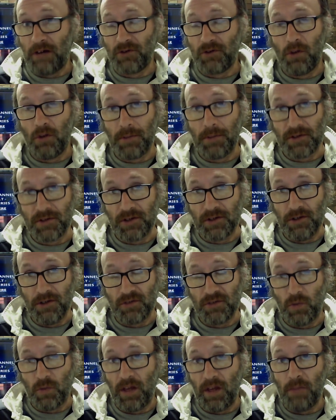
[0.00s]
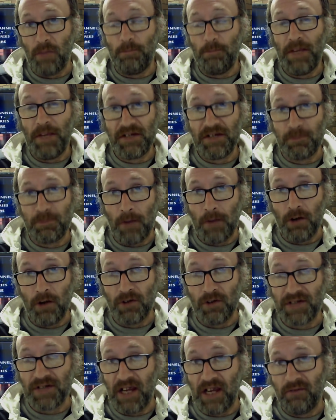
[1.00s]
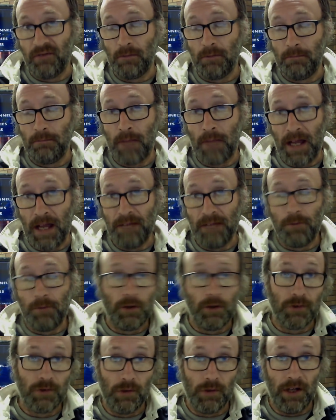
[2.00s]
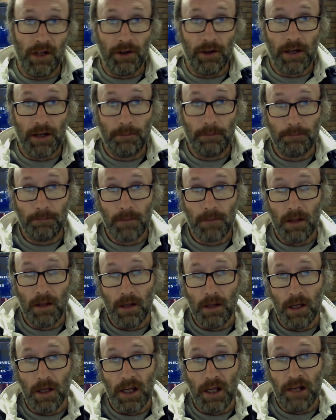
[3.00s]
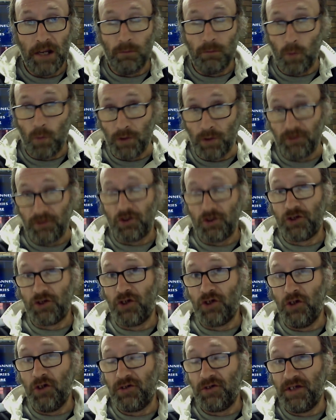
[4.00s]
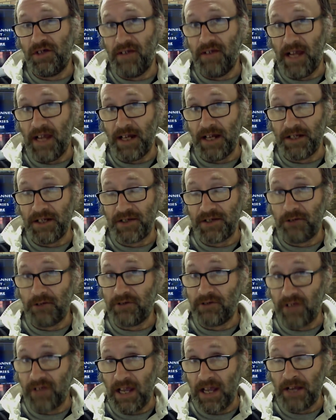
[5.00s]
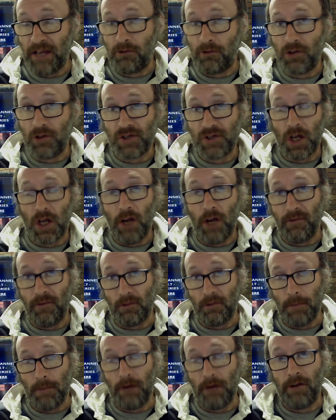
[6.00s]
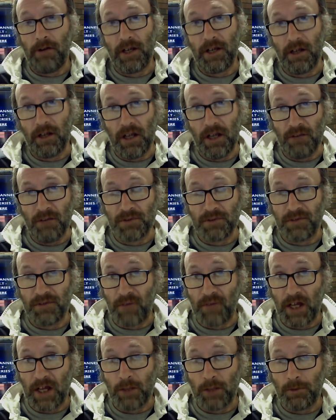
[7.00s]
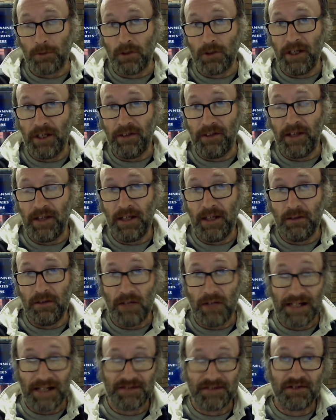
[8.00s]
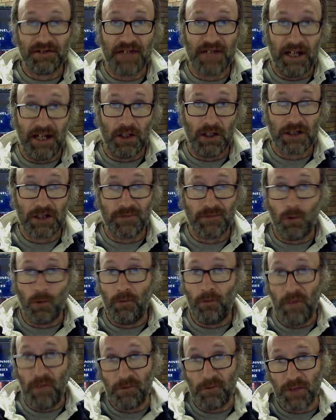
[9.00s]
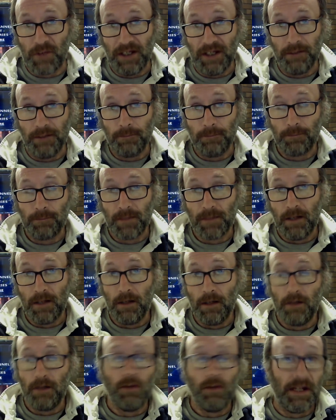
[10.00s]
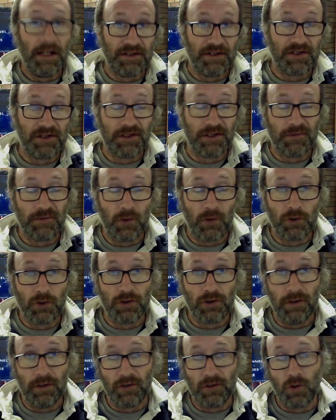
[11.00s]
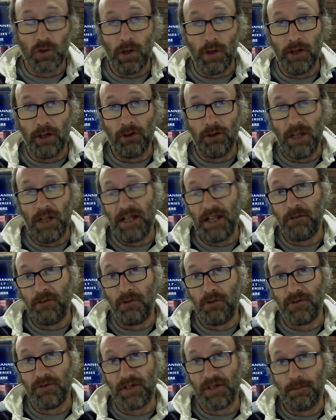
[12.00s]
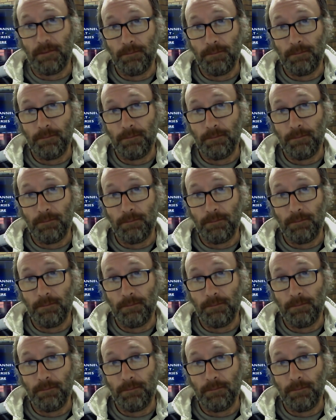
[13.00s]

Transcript: as I'm concerned, is one of the best motors ever made by Toyota. It wasn't just used in the 80 series Land Cruiser over in America, it was available in the Lexus LX450, Lexus's version of the Toyota Land Cruiser.